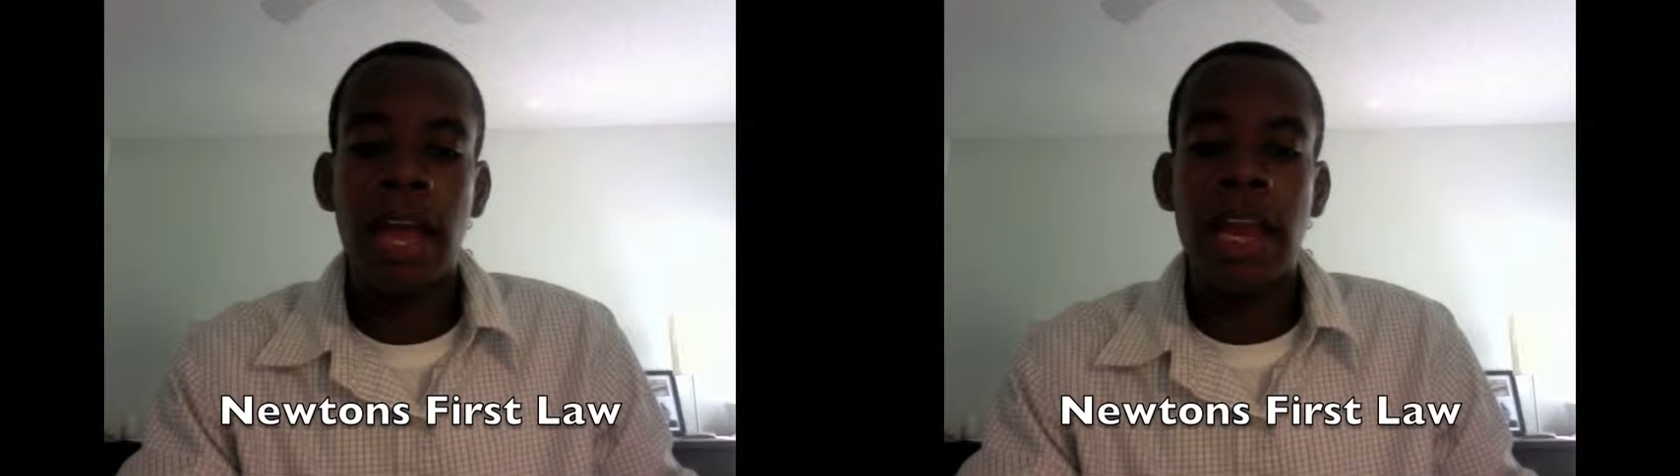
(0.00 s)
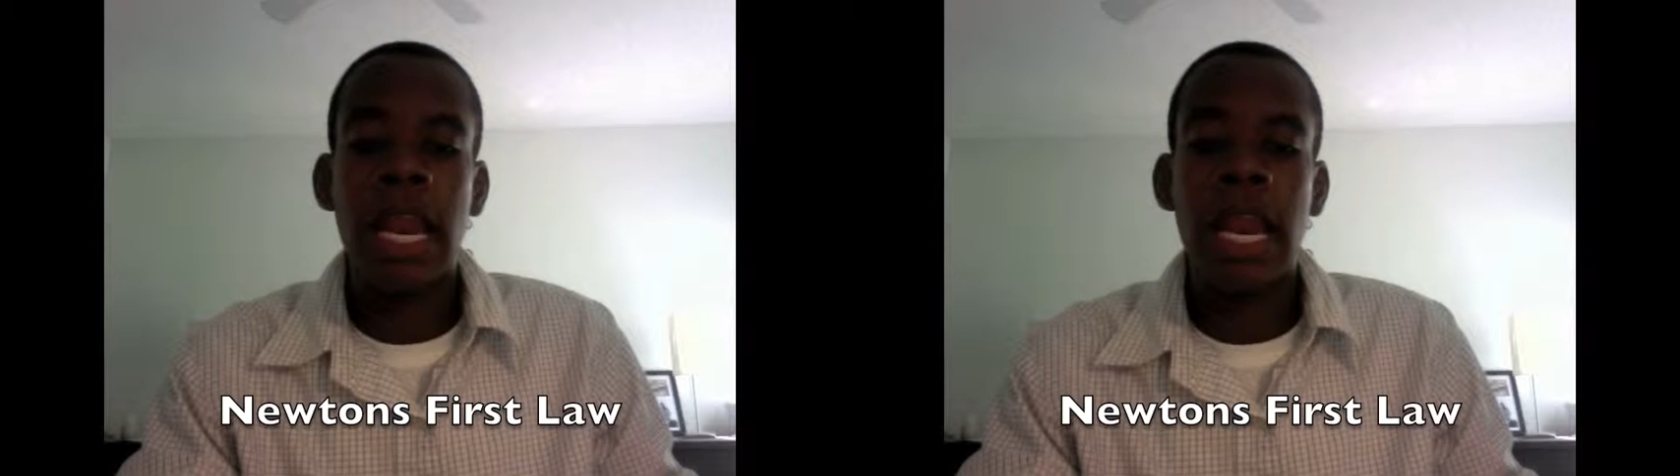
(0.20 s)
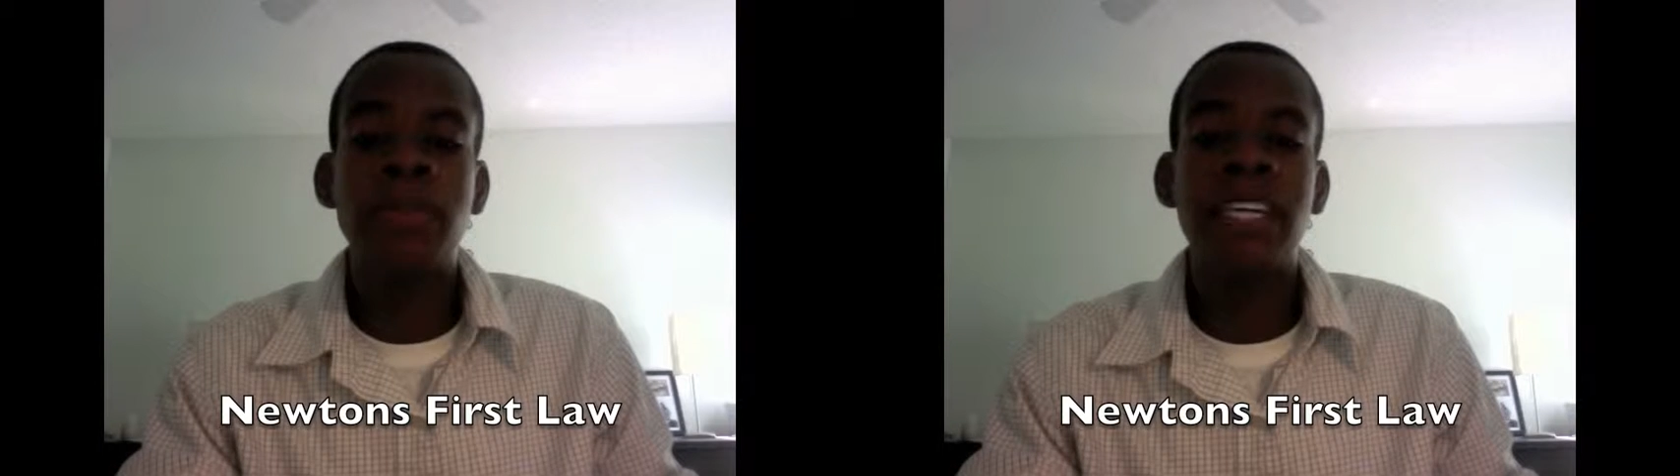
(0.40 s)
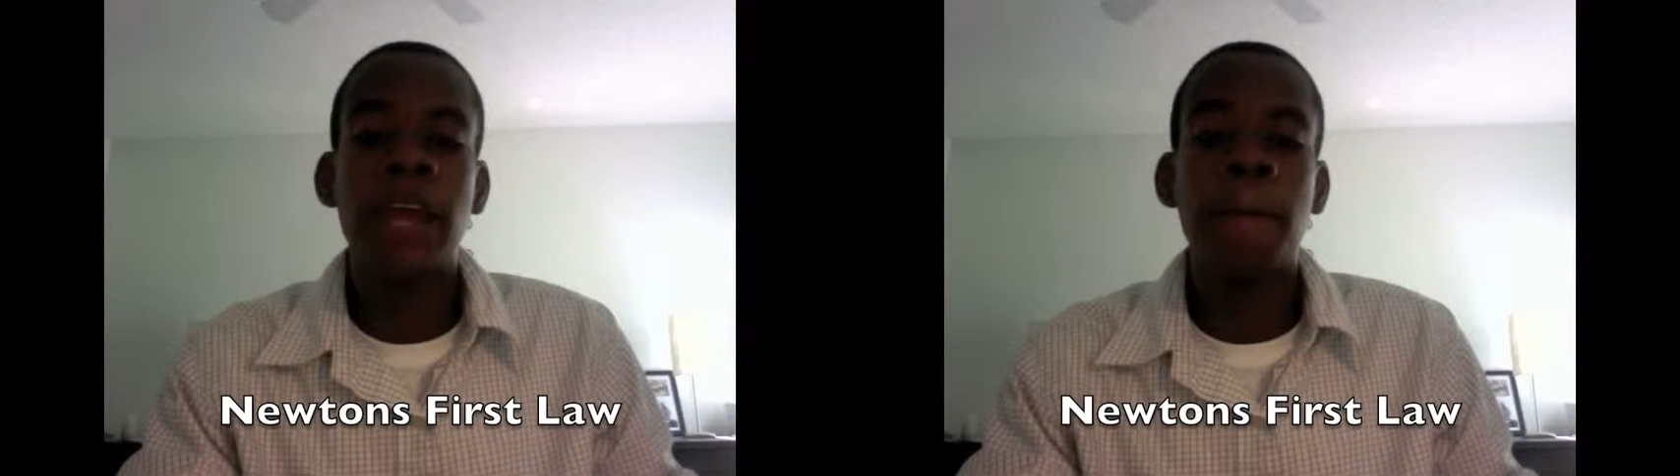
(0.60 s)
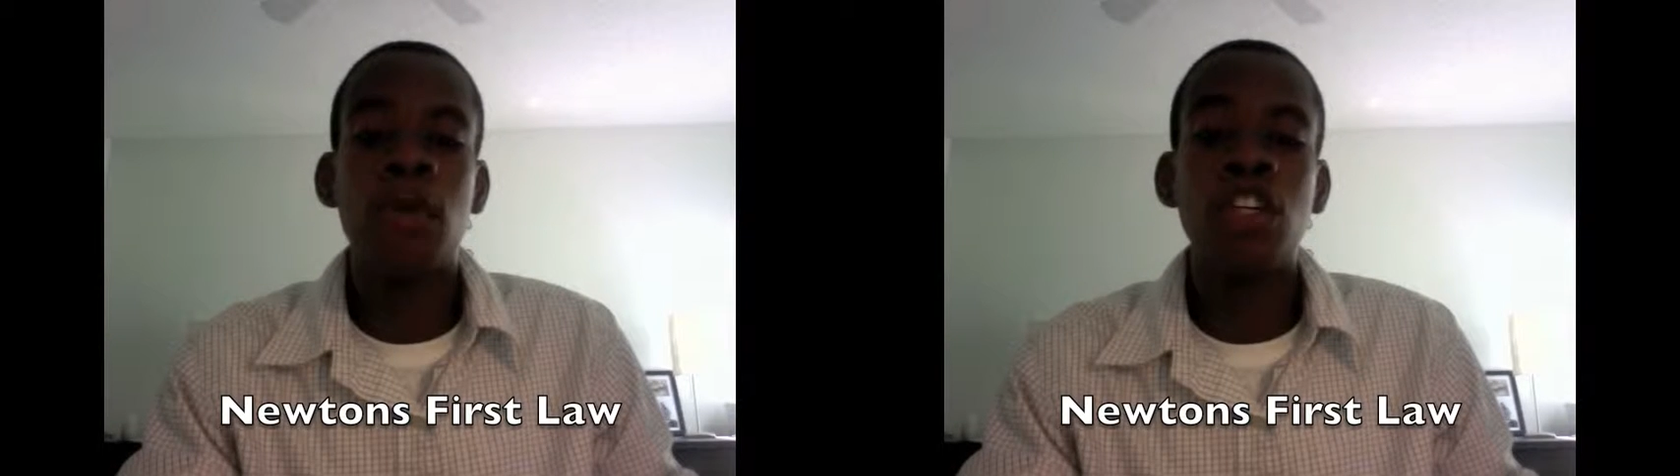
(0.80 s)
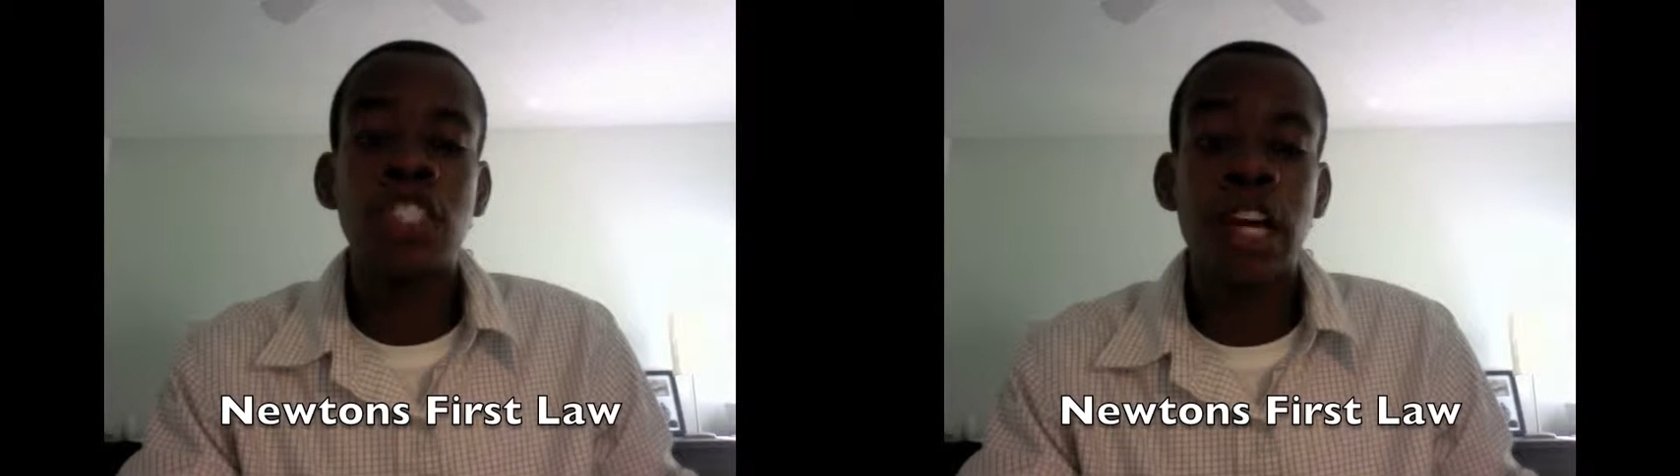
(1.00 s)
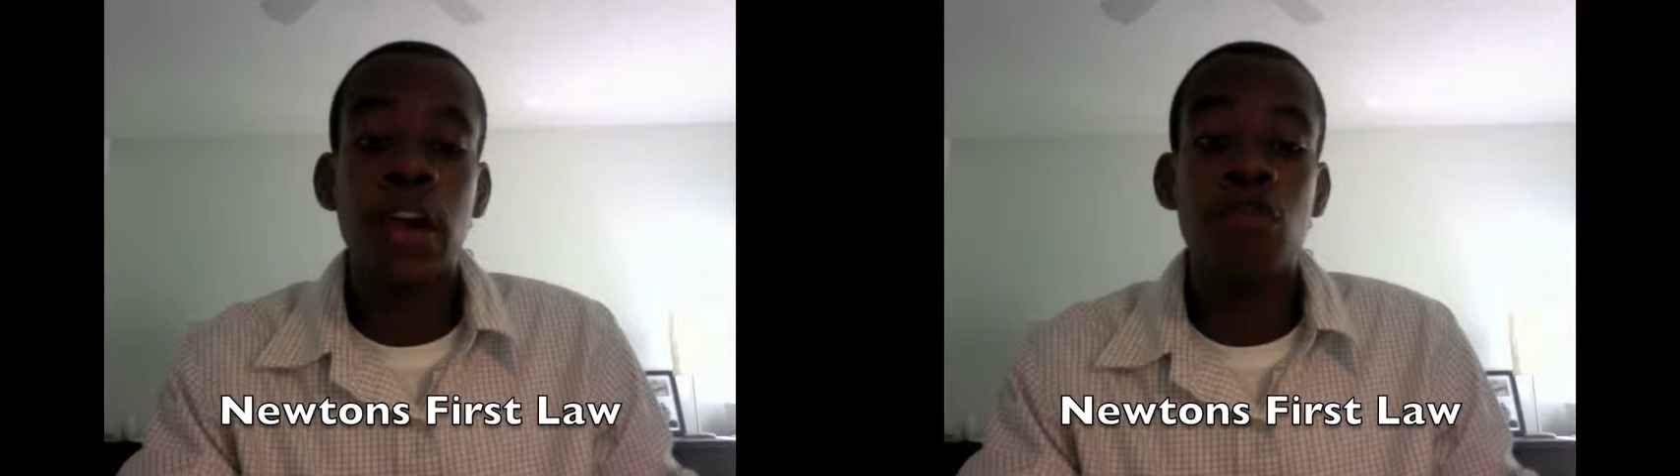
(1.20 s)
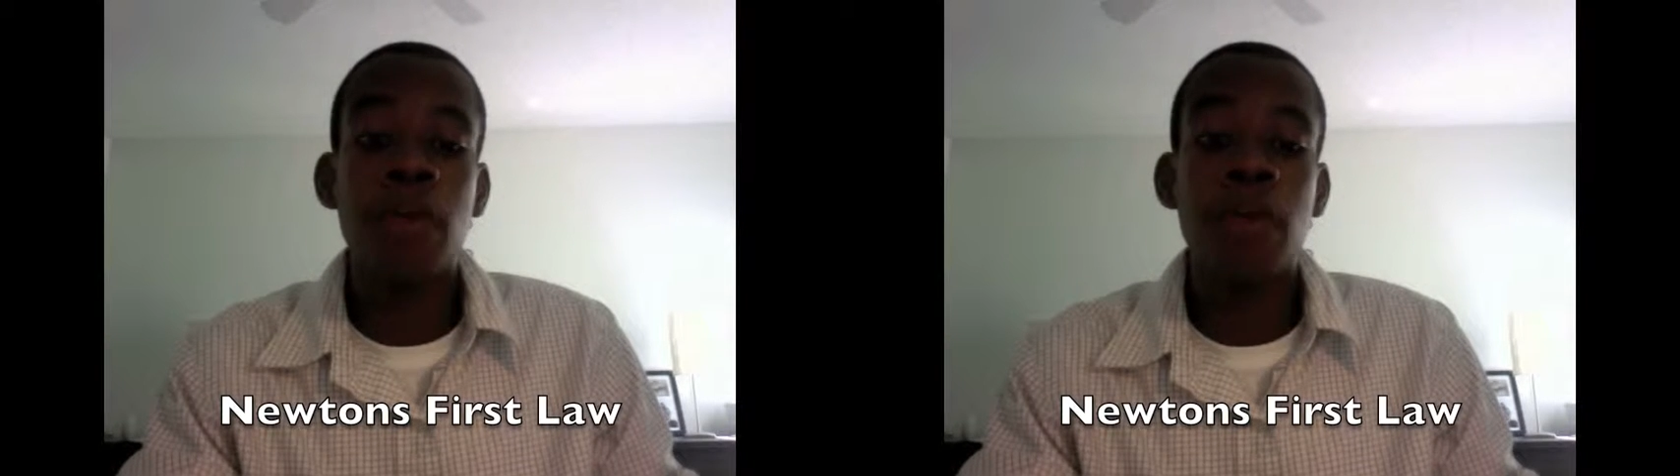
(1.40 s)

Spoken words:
and an object in motion